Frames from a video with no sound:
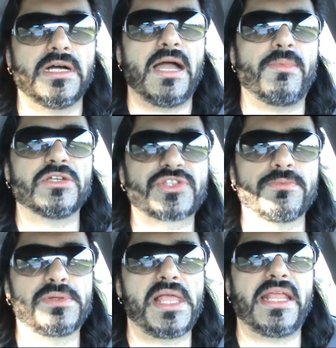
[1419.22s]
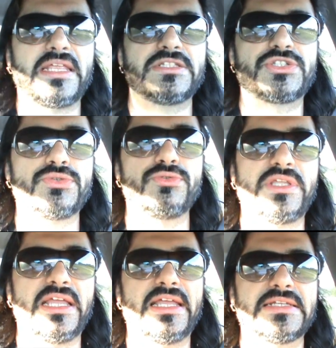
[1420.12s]
I'm also planning to
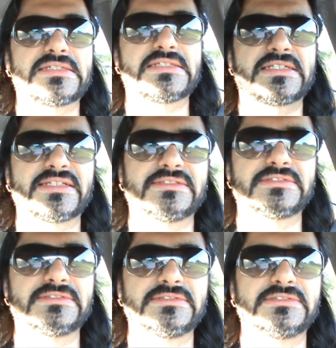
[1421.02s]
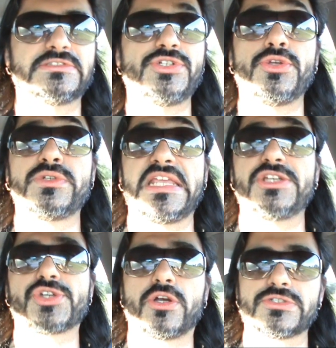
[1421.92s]
get new
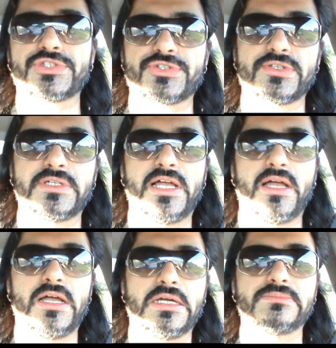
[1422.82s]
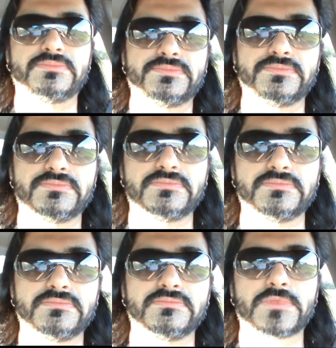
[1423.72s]
t-shirts.
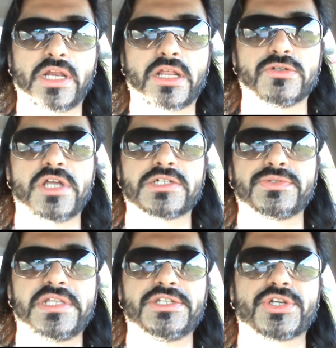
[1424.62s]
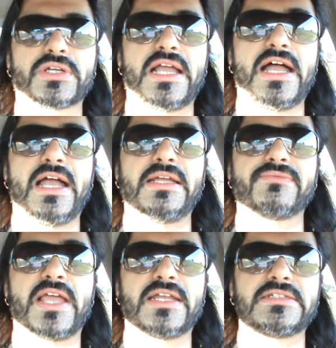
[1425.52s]
Gonna go talk to a t-shirt
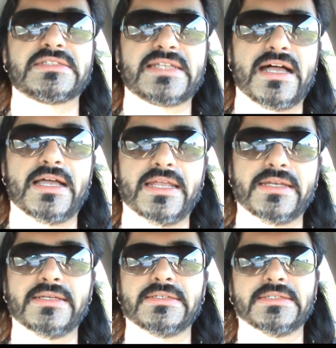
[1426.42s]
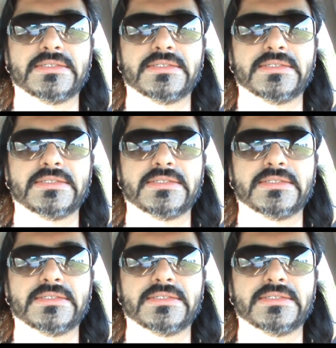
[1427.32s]
guy, got a design,